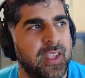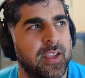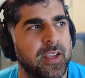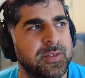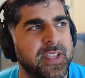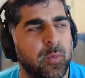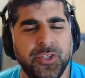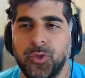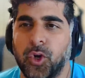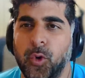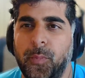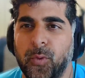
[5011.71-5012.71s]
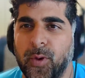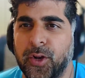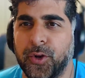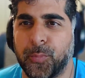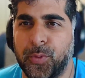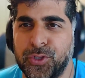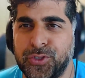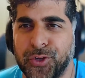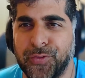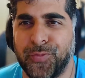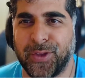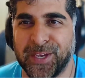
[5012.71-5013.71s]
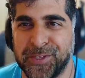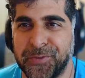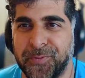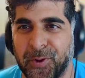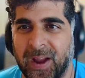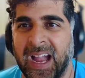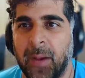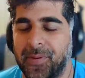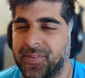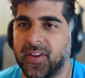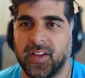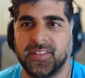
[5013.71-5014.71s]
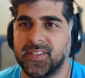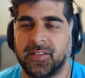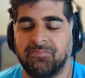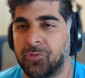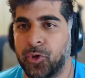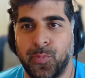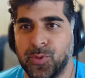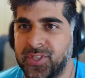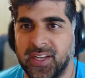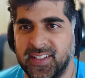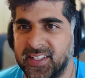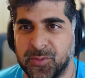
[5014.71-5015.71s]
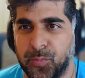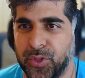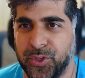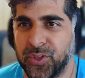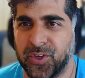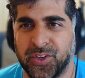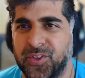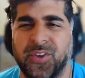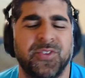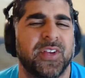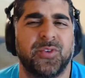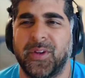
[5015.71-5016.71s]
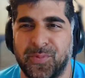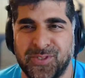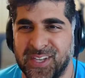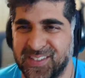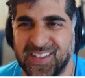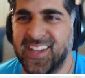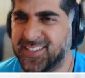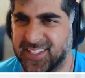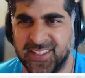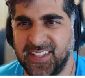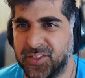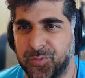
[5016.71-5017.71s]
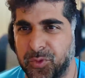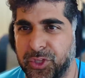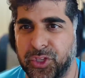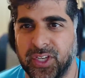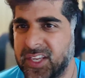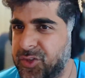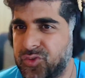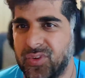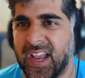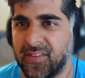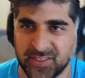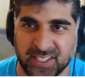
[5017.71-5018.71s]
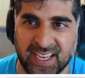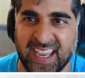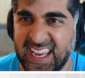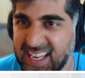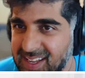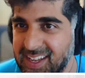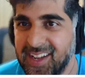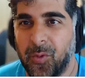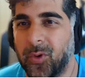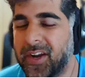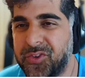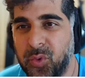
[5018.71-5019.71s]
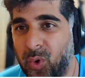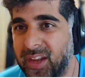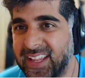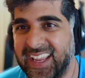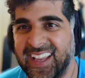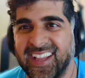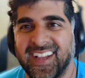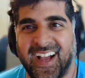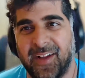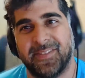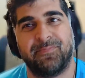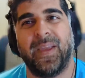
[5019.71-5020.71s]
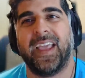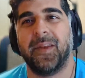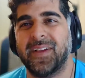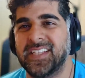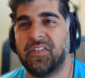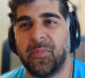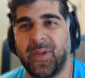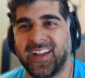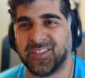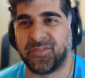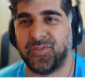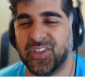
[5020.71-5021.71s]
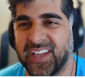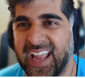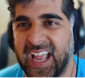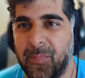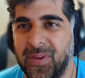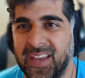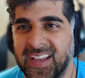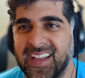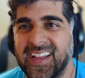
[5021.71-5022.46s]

it was like, what's your open rate on your push notifications for your app? I was like, oh, it's like 30%. I think that's pretty good. It was like 20%. It's like, I think that's really good. Industry average like eight. We're at 20. I was patting myself on the back. I was feeling happy.